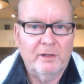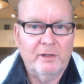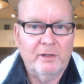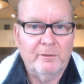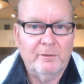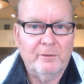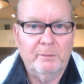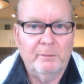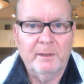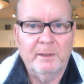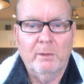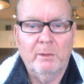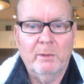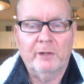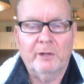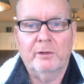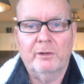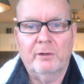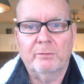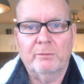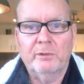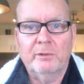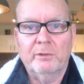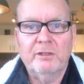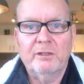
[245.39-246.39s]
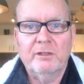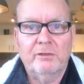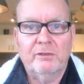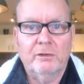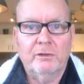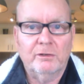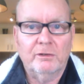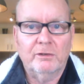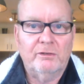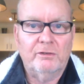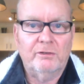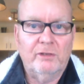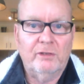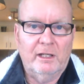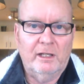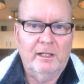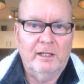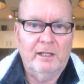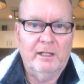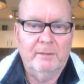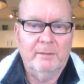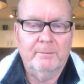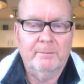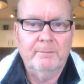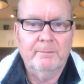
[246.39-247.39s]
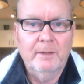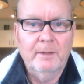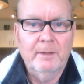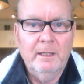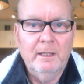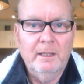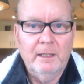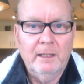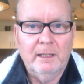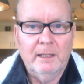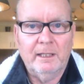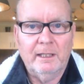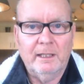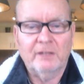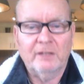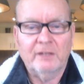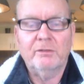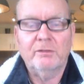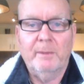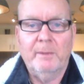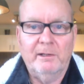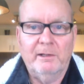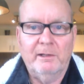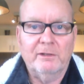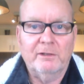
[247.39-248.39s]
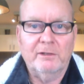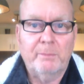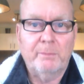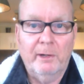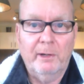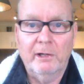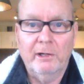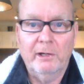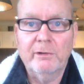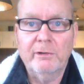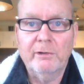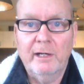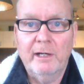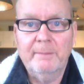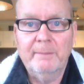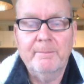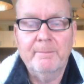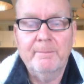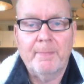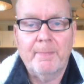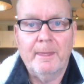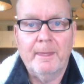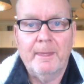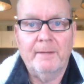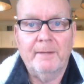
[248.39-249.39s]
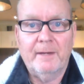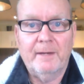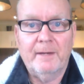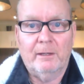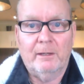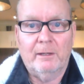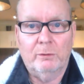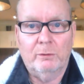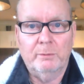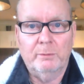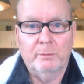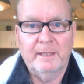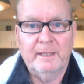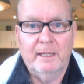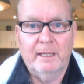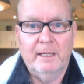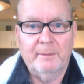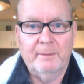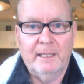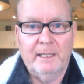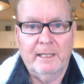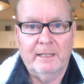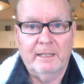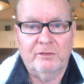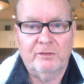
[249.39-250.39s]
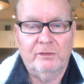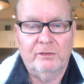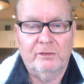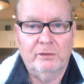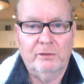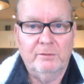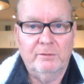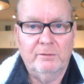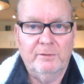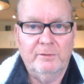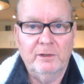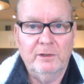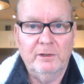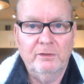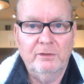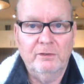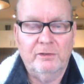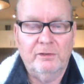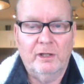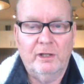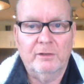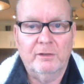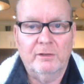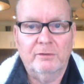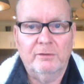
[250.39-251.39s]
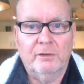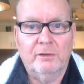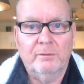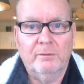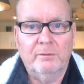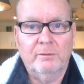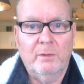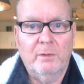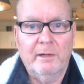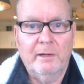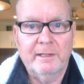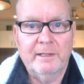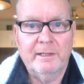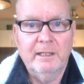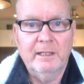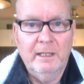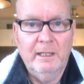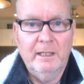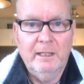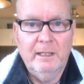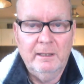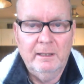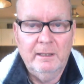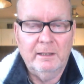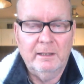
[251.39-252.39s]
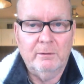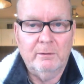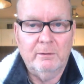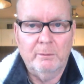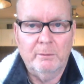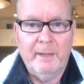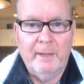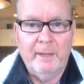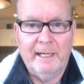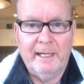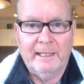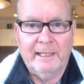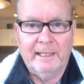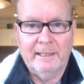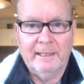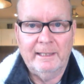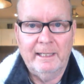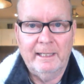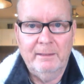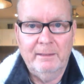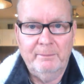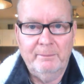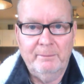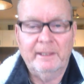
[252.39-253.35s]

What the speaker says: So there'll be one on research experience program, and that'll all be coming out soon for you, so don't sort of worry or panic now.